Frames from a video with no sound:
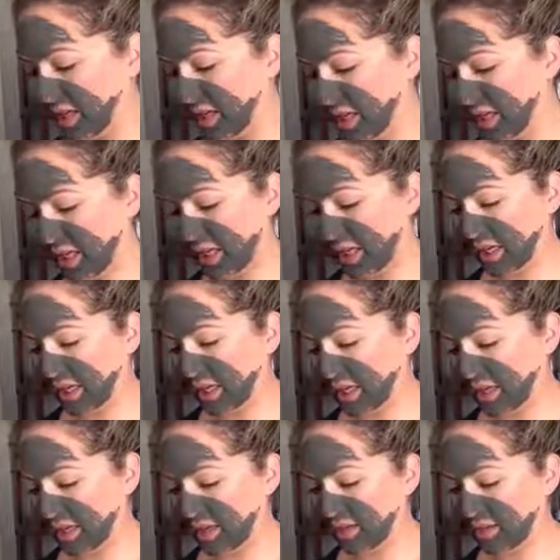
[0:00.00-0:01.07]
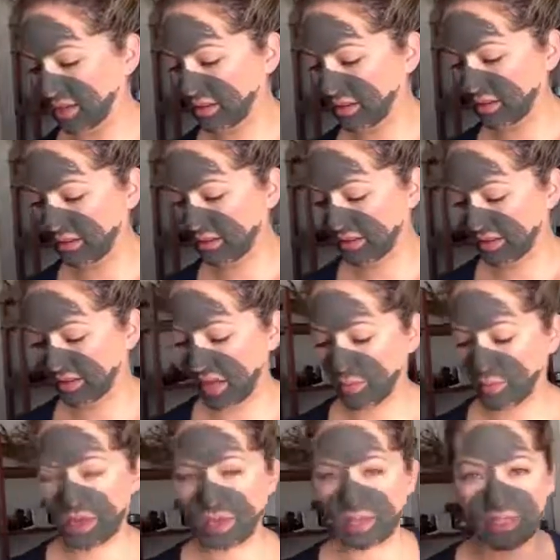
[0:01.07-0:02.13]
And same
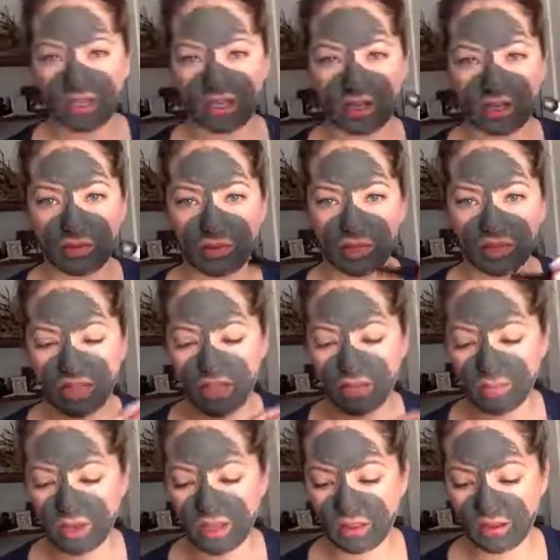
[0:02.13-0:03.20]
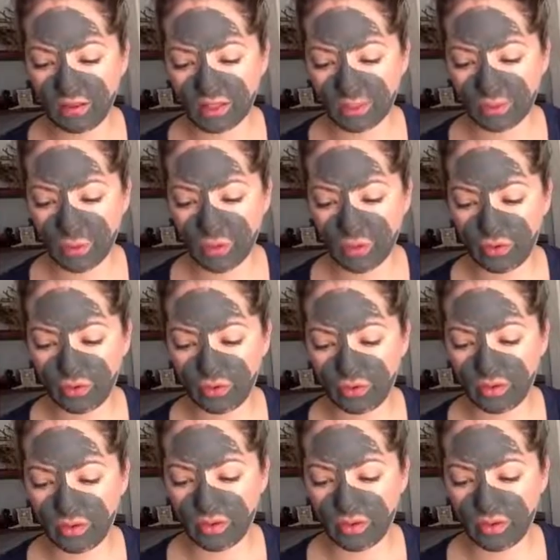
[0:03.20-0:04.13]
idea, I'm going to take my little spoon,